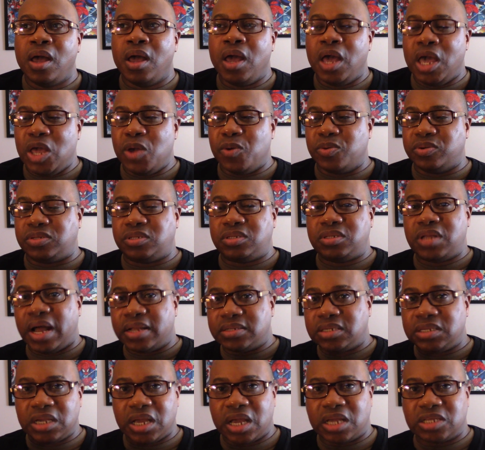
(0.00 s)
It was
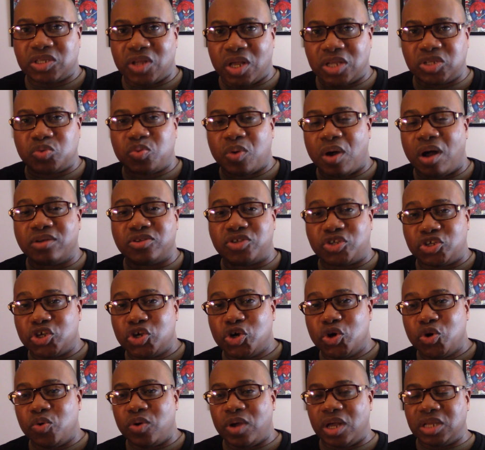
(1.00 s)
touching as well
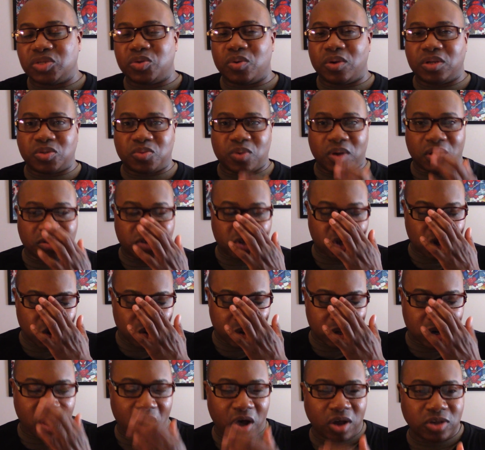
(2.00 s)
too. And
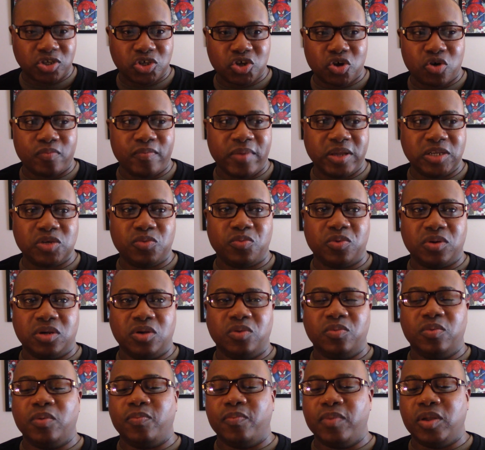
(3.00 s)
also made you
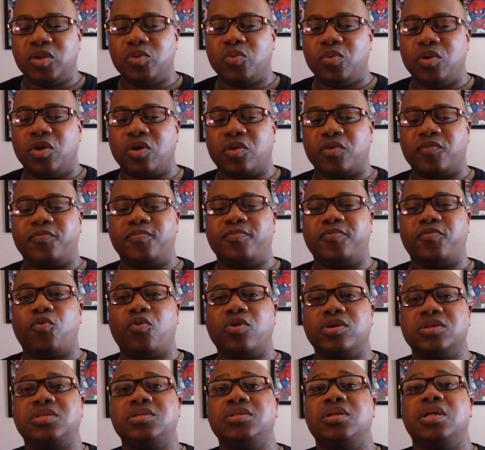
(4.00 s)
look
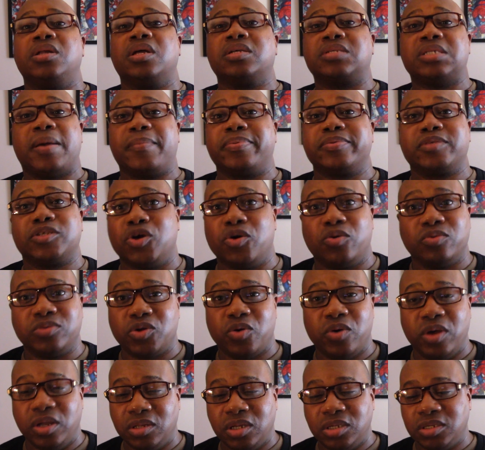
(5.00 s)
forward to seeing the next episode.
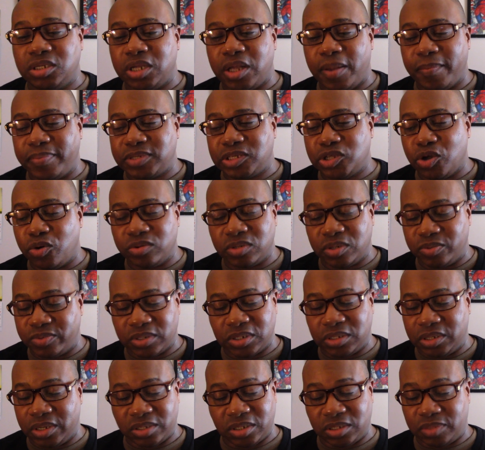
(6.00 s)
So this episode was
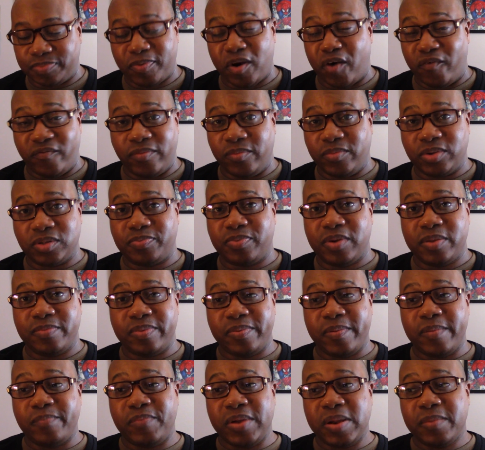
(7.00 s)

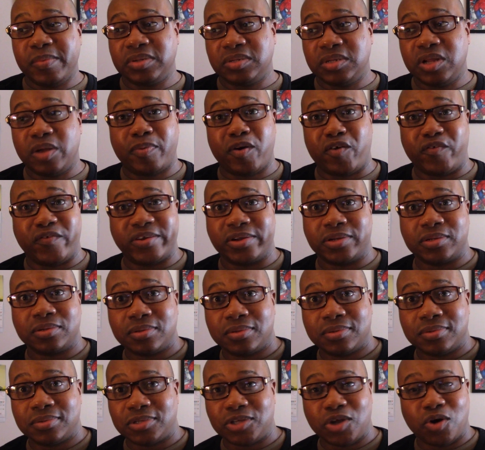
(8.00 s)
pretty much near perfect.
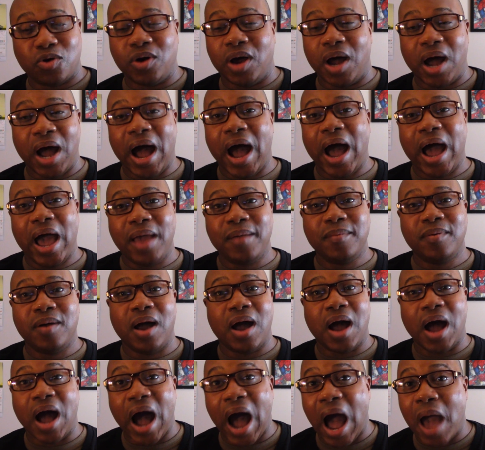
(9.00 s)
So
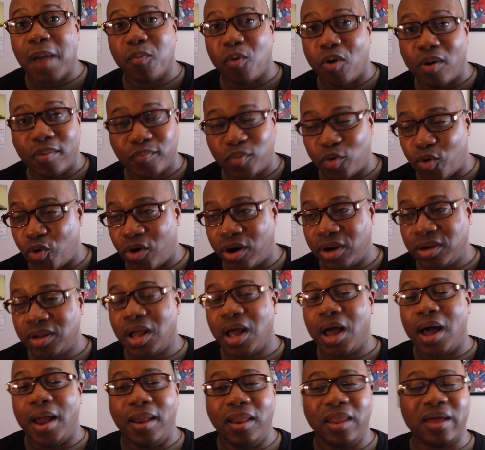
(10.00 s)
I'm on board.
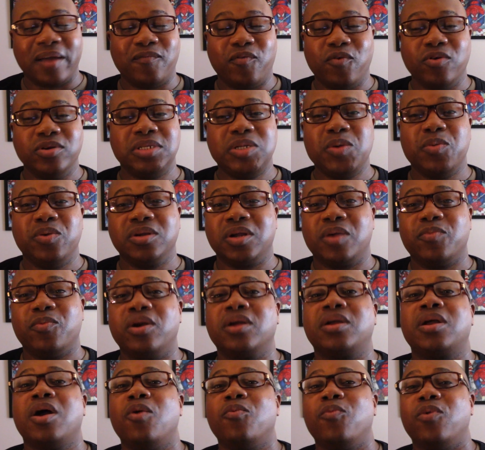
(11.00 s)
I'm looking forward to see where
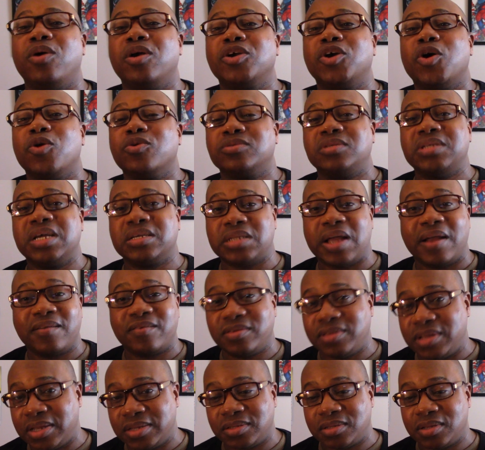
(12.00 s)
it goes next
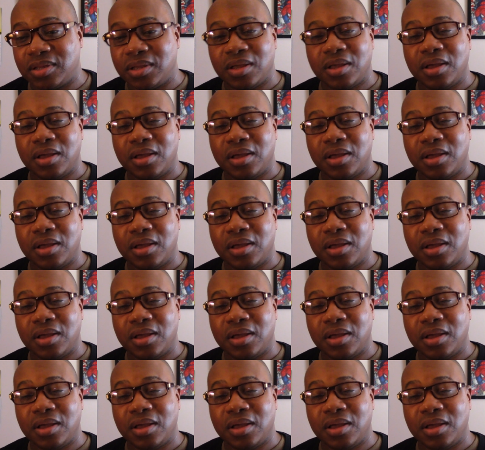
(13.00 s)
after this.